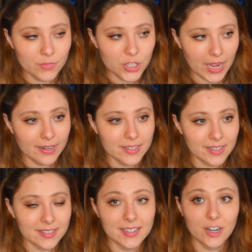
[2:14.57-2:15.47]
chat
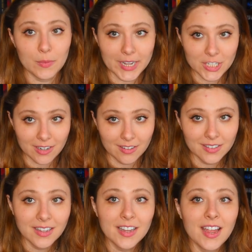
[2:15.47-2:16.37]
discussing it on my
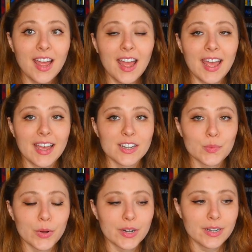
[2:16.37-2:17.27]
channel, and
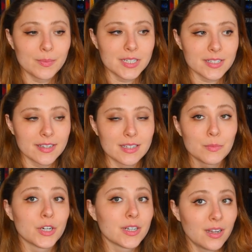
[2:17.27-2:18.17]
we're going to be discussing
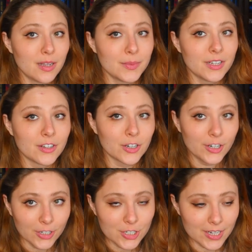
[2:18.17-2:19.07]
Murakami on
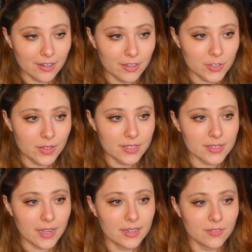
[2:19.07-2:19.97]
her channel. So this is
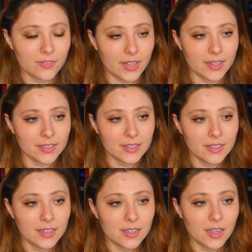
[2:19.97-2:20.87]
kind of like
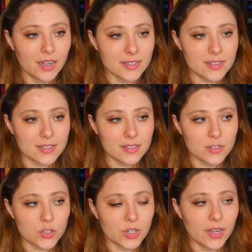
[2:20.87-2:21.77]
us
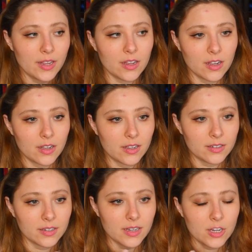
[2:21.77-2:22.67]
trying
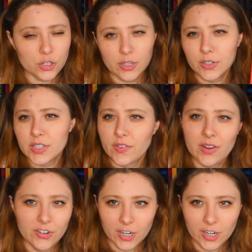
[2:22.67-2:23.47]
on each other's favorite